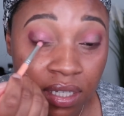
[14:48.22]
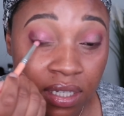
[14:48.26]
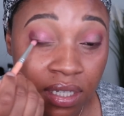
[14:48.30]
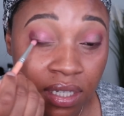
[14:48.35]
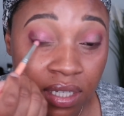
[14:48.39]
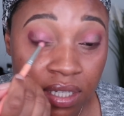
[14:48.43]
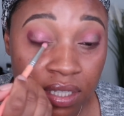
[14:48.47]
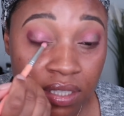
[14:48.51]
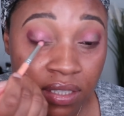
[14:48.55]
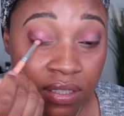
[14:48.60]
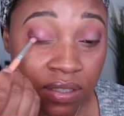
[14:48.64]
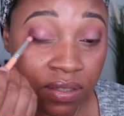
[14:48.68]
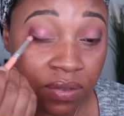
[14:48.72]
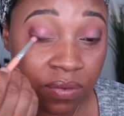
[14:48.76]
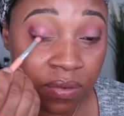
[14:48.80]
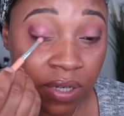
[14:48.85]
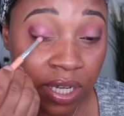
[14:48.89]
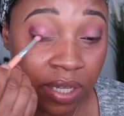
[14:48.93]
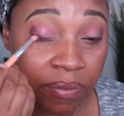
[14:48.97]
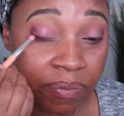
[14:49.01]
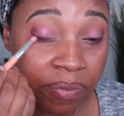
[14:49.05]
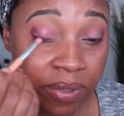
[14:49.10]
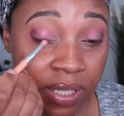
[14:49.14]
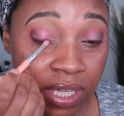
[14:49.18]
and
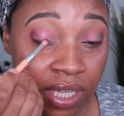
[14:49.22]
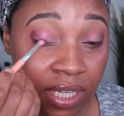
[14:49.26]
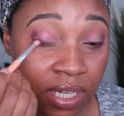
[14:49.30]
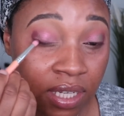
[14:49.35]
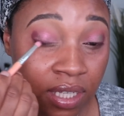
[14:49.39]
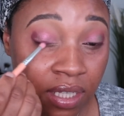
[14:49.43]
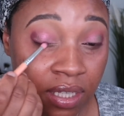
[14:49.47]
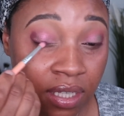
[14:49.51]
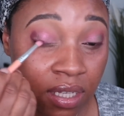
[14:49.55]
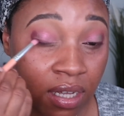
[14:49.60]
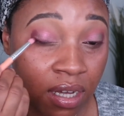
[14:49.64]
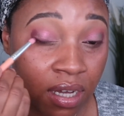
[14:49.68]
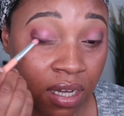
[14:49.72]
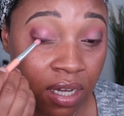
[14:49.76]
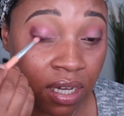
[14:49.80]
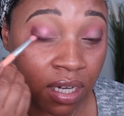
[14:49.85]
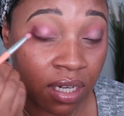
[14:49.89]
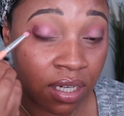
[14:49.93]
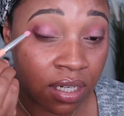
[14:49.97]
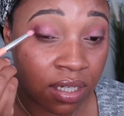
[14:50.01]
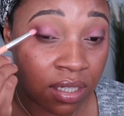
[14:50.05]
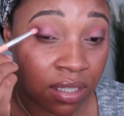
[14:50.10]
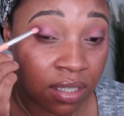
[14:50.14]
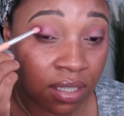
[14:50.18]
swiping it
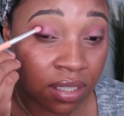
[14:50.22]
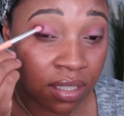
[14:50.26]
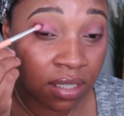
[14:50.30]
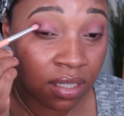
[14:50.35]
along